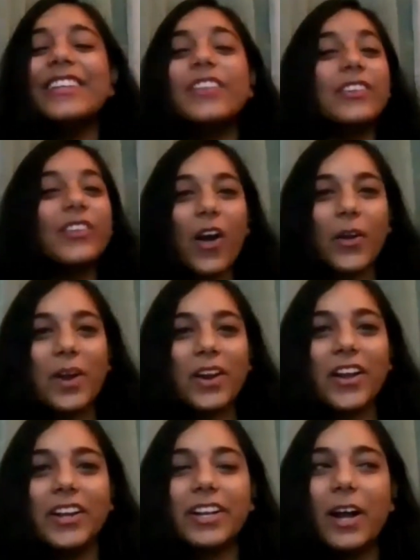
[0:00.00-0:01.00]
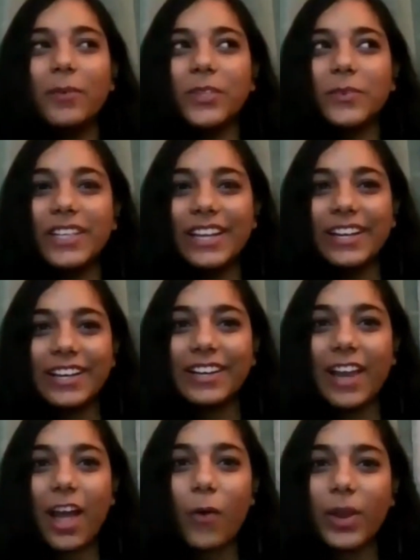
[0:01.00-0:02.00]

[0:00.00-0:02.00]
So talking about uncomfortable, in India,